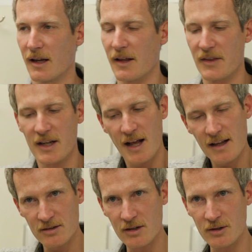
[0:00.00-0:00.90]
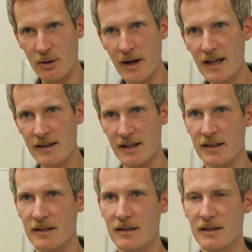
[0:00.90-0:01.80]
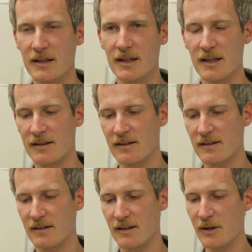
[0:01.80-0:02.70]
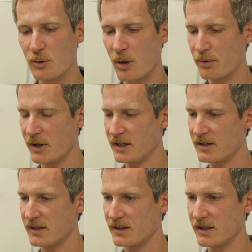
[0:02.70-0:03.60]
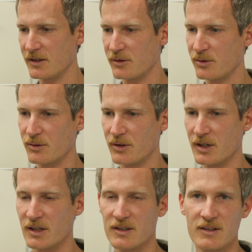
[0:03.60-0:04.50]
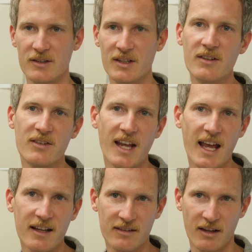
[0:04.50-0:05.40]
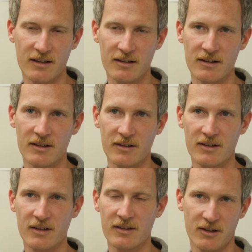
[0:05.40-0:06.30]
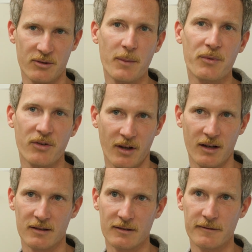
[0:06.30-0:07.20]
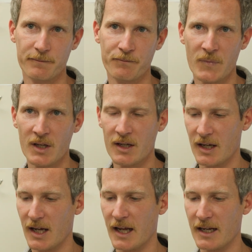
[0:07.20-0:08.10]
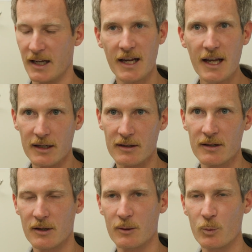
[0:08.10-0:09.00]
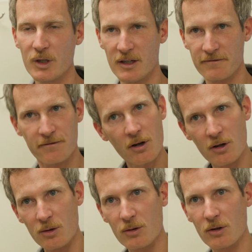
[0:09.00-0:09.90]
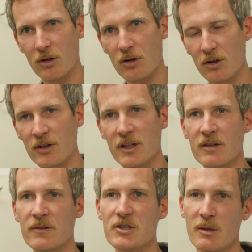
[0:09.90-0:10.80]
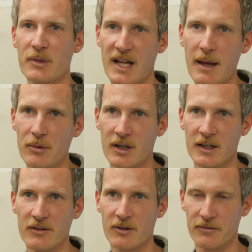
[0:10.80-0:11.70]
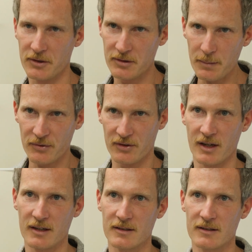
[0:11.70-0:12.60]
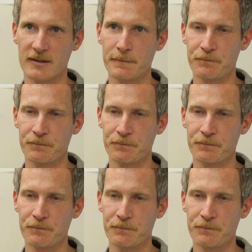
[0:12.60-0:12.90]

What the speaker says: that acetyl-CoA then it's incorporated into the TCA cycle, the Krebs cycle. And again, we can follow all the individual metabolites of the Krebs cycle,